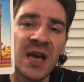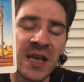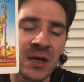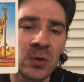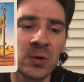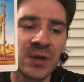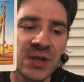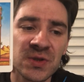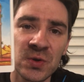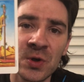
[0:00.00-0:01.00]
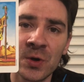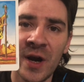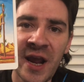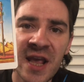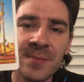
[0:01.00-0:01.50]
and according to your
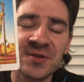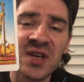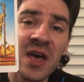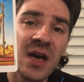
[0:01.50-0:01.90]
aims.